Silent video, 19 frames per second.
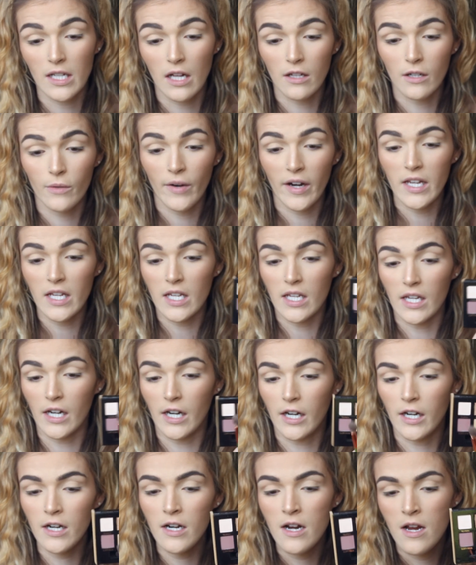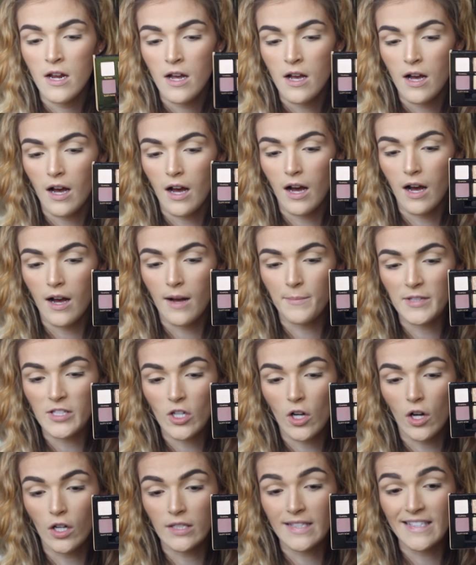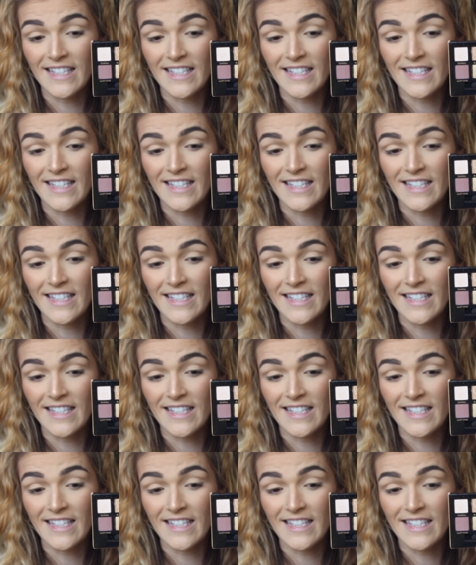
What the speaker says: color right here. It's called